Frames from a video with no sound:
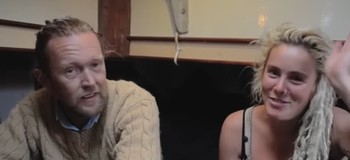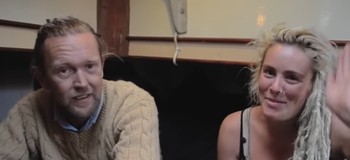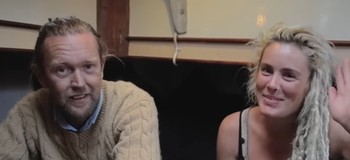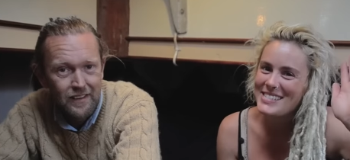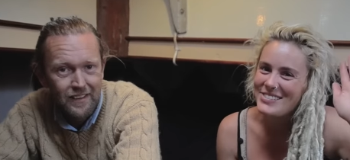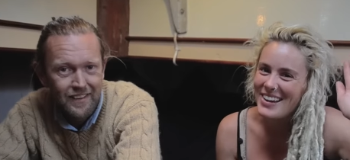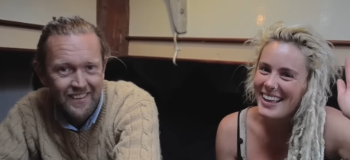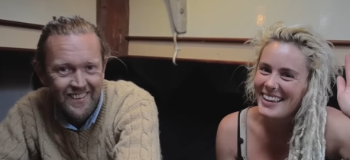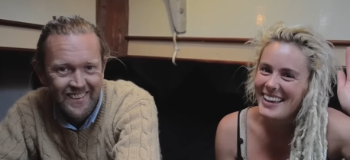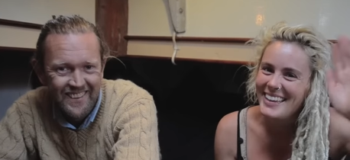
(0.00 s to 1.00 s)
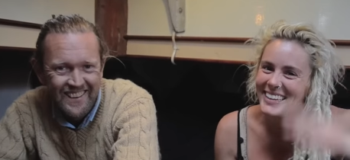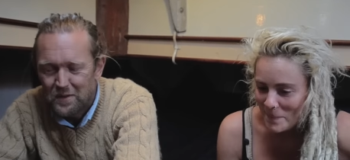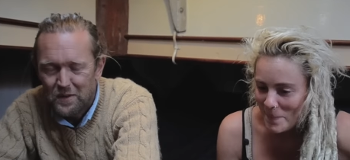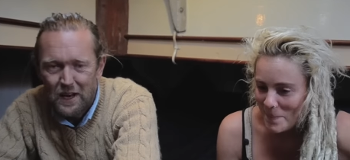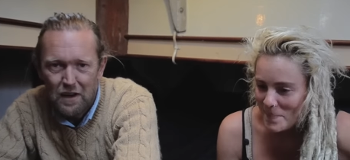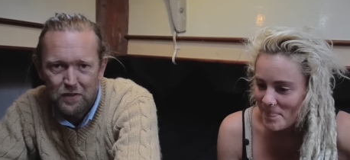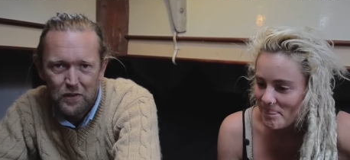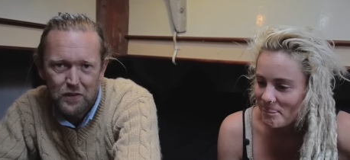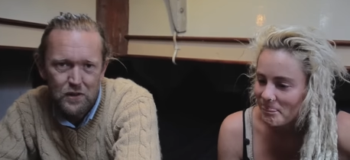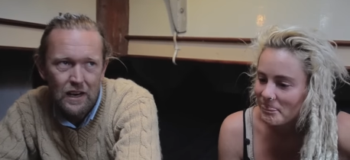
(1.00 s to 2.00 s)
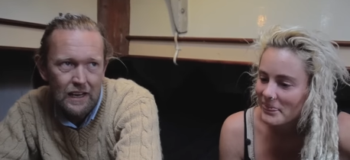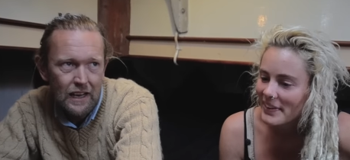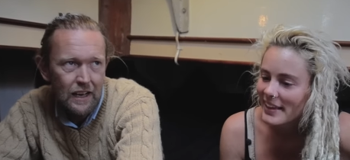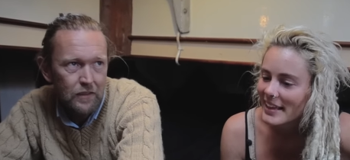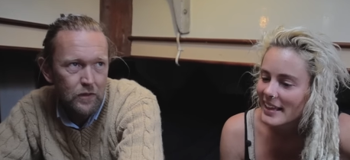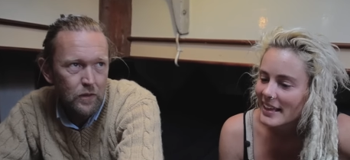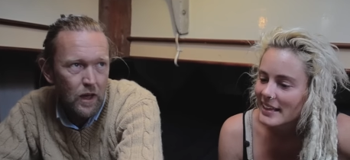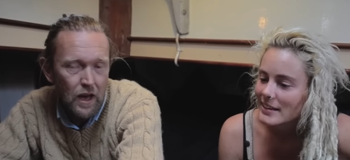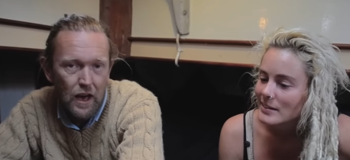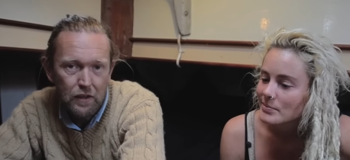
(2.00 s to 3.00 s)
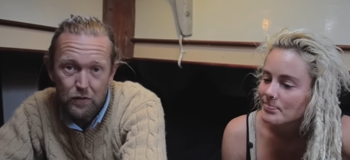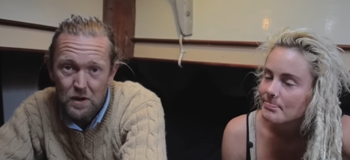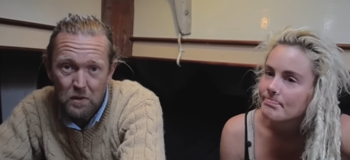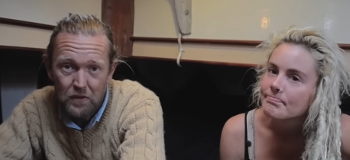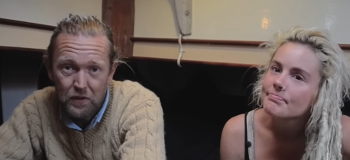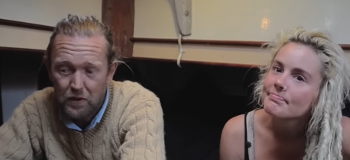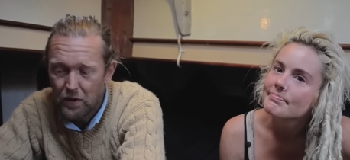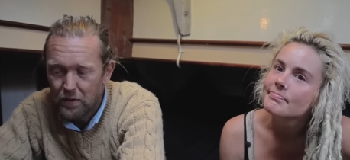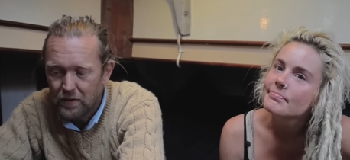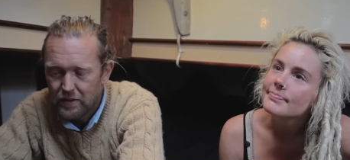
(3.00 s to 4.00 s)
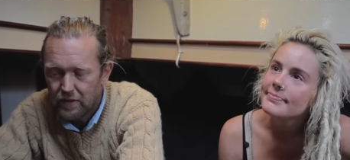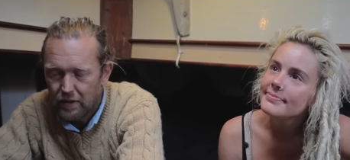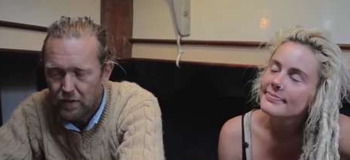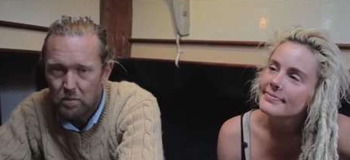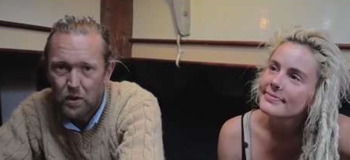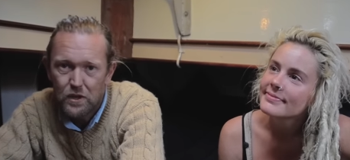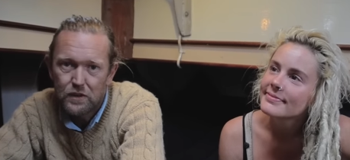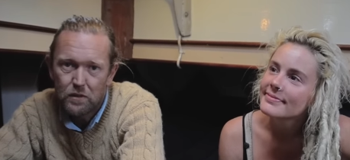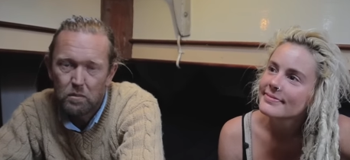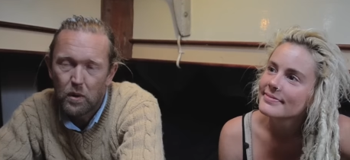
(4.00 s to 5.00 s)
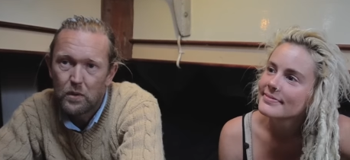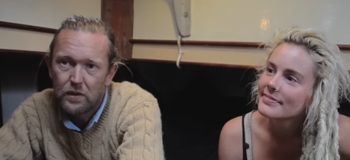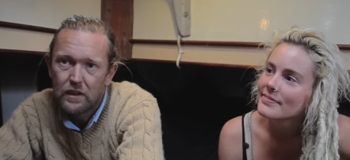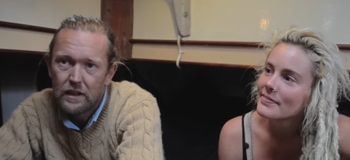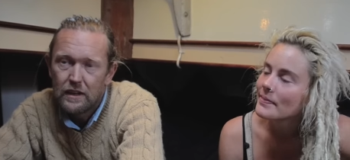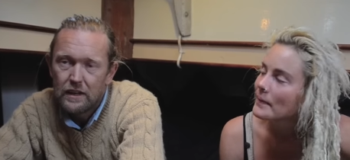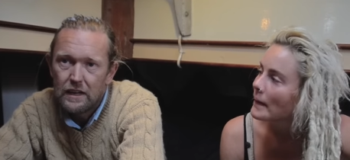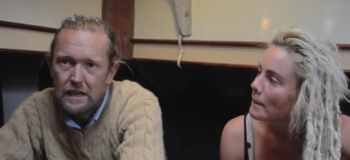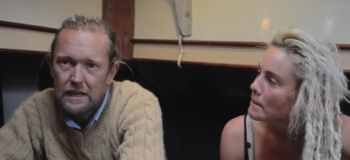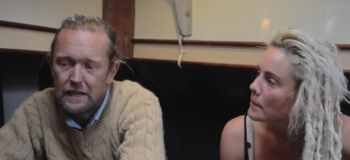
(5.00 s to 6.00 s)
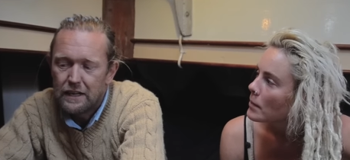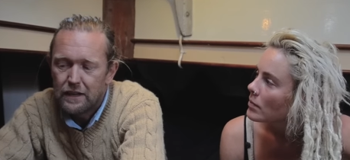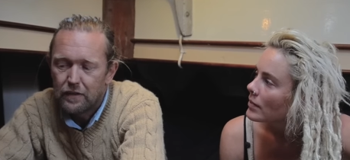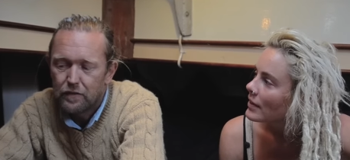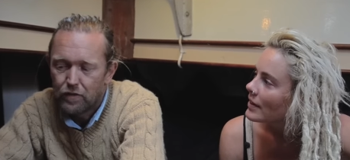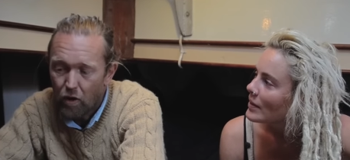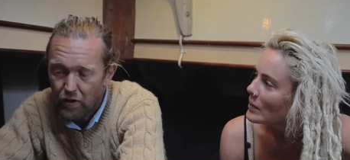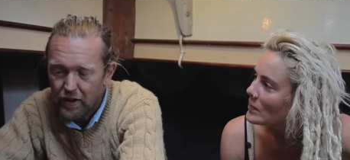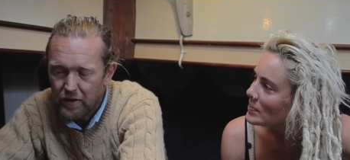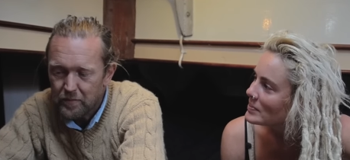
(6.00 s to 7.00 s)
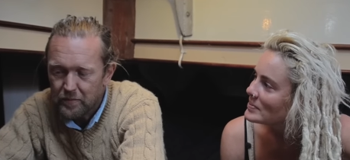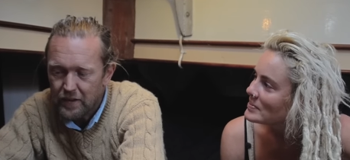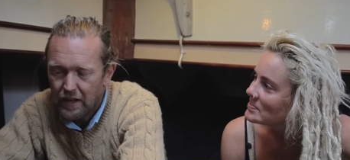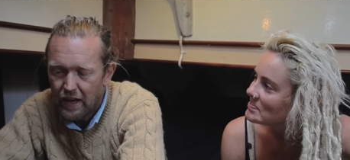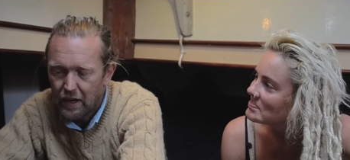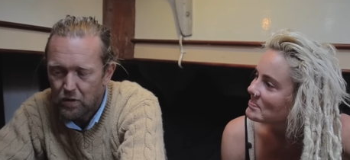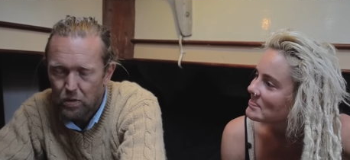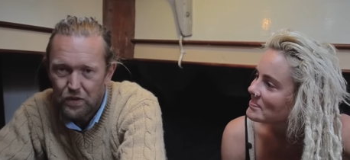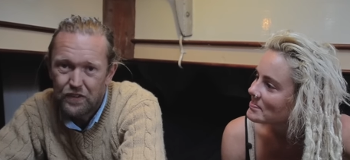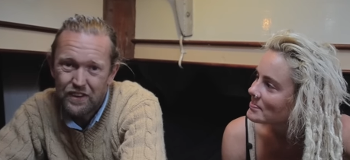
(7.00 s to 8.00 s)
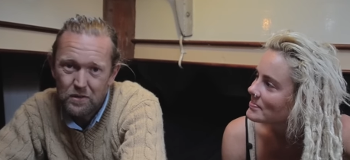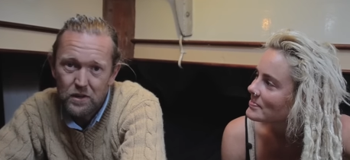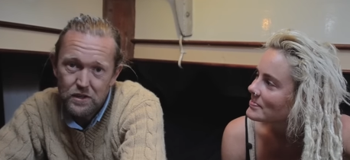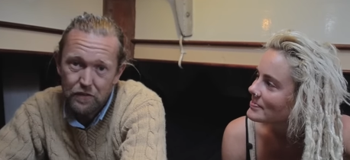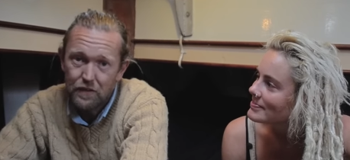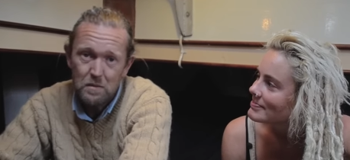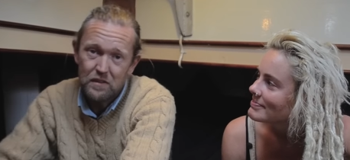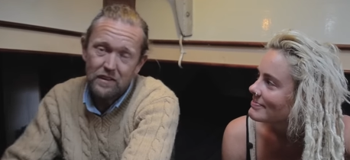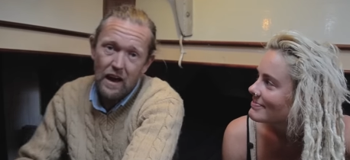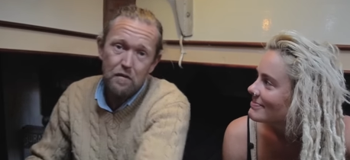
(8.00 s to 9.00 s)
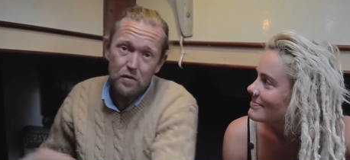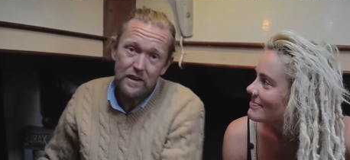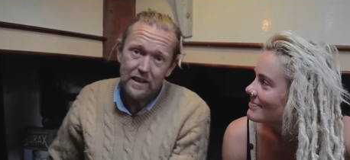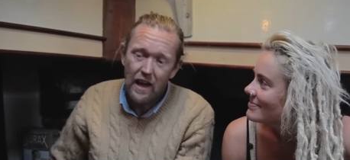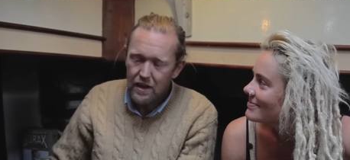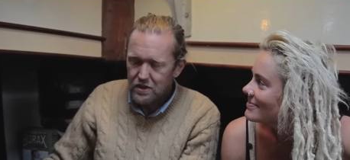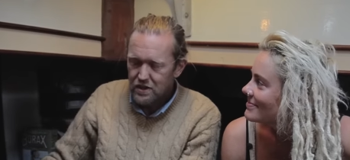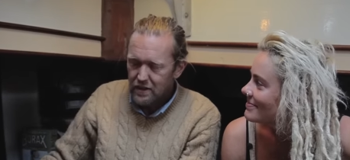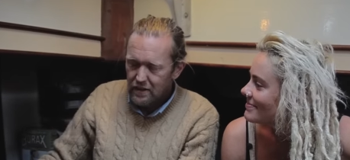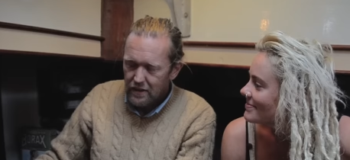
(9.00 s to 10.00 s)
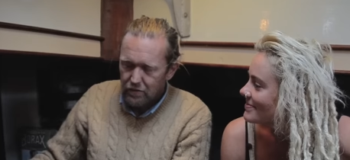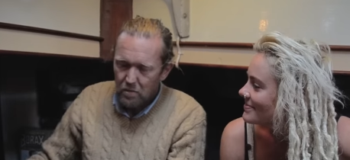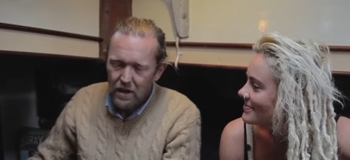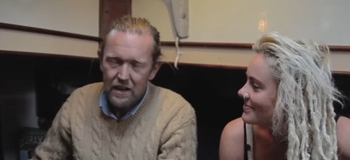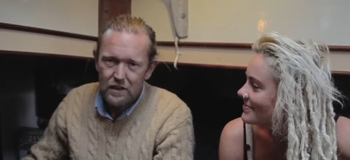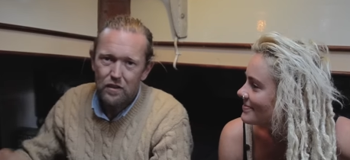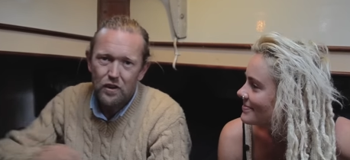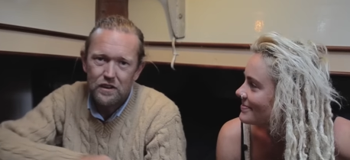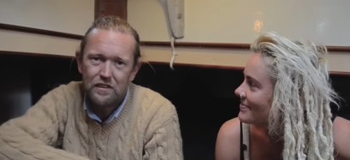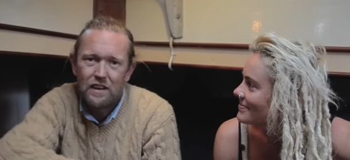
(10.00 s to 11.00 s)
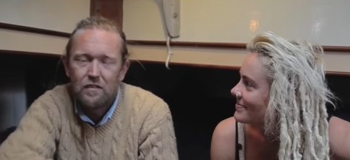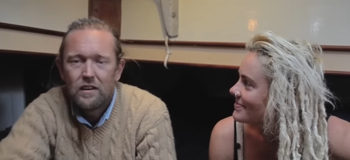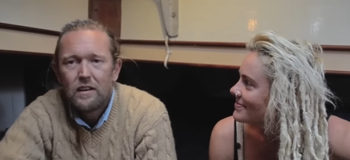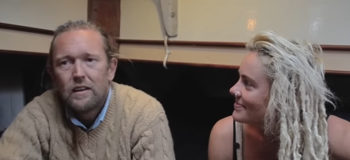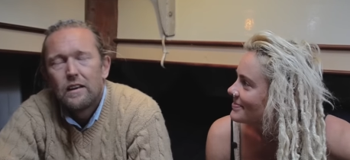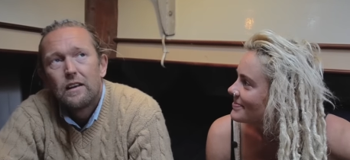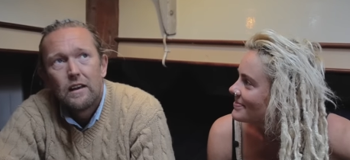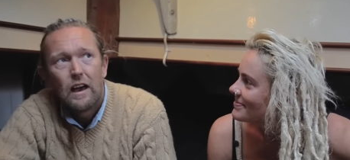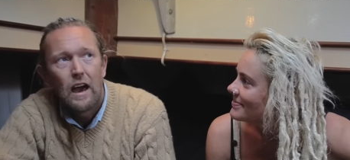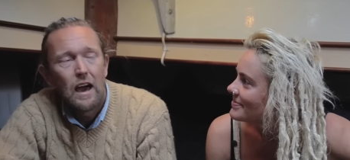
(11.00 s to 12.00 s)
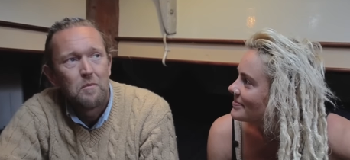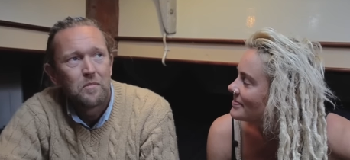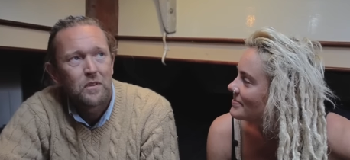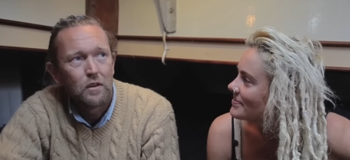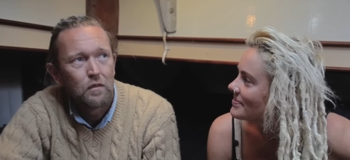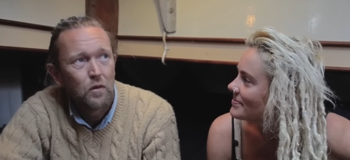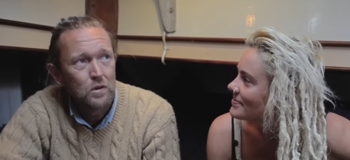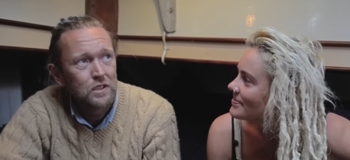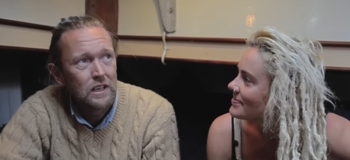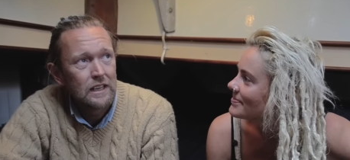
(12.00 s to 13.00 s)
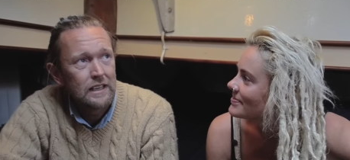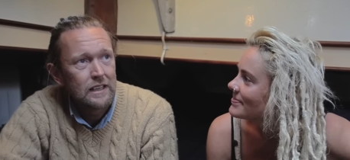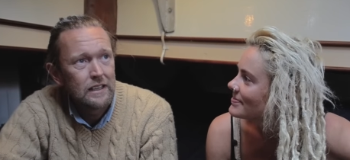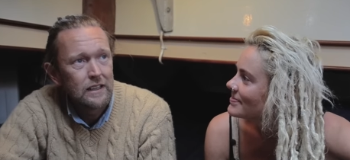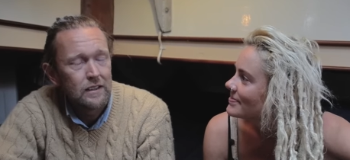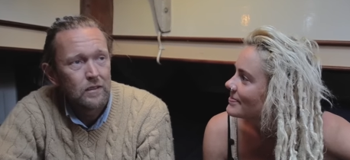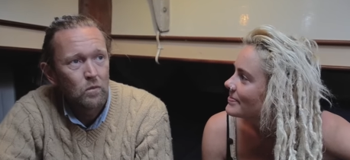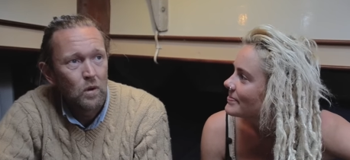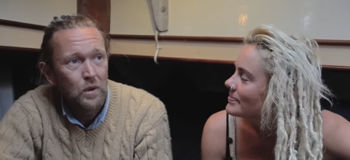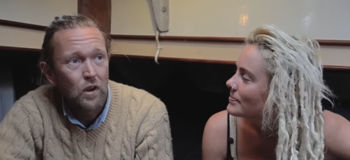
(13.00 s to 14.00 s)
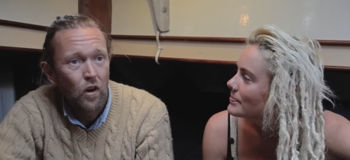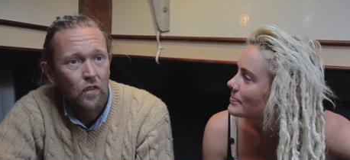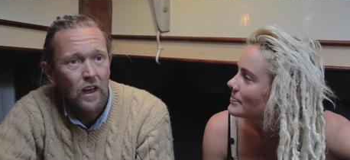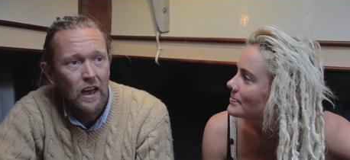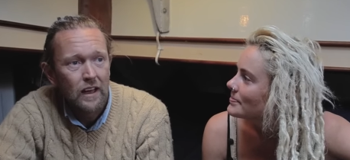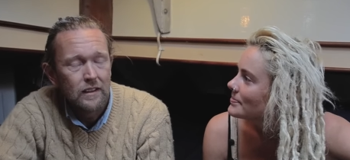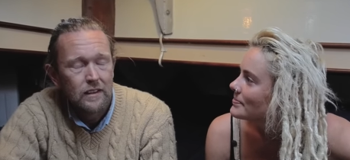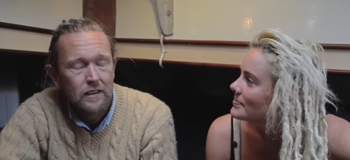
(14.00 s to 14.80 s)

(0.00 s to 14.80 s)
Speaker 1: from Australia.
Speaker 2: We left Australia uh, three months ago to purchase a boat in Florida uh, called the Sea Witch, a famous Gaffrey ketch from nineteen thirty-seven. Um, unfortunately, when we got there,